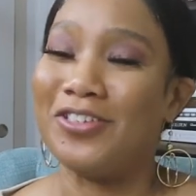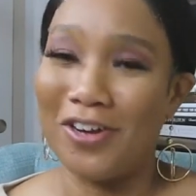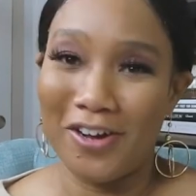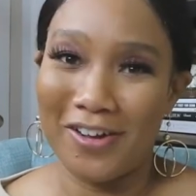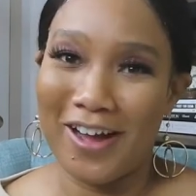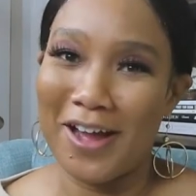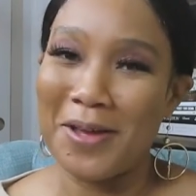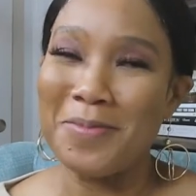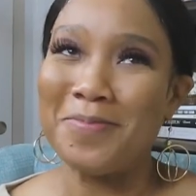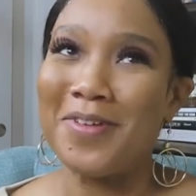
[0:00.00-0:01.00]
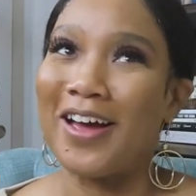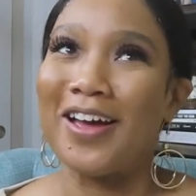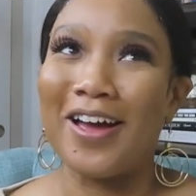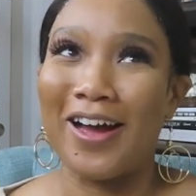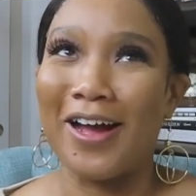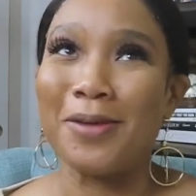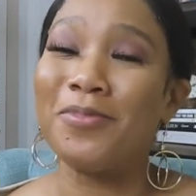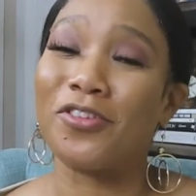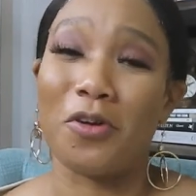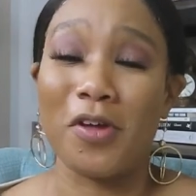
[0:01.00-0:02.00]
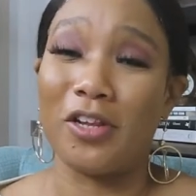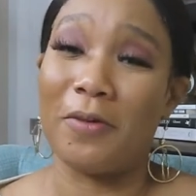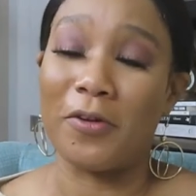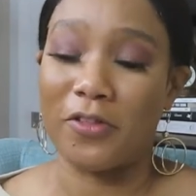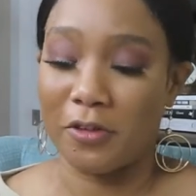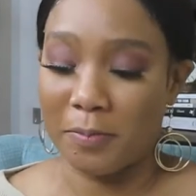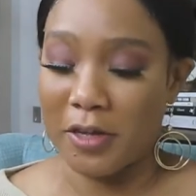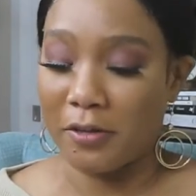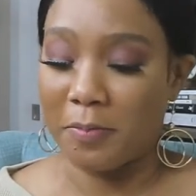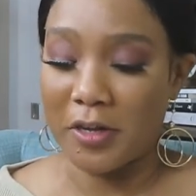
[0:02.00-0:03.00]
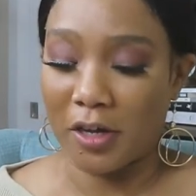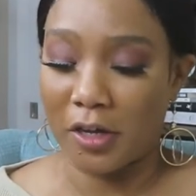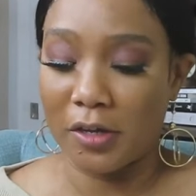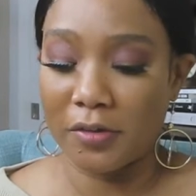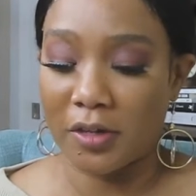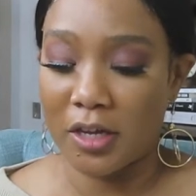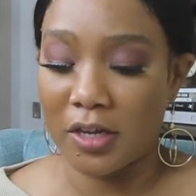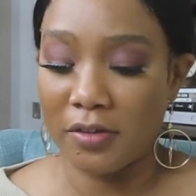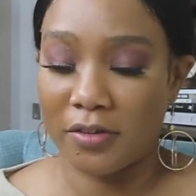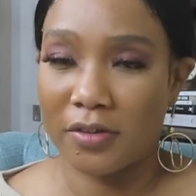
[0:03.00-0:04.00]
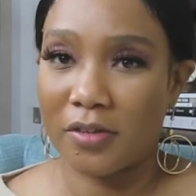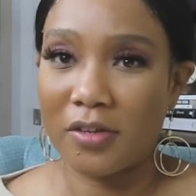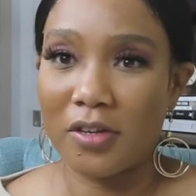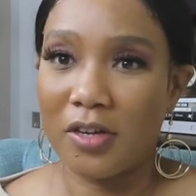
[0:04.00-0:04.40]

Y'all, I'm, I'm so in love with this piece because it's,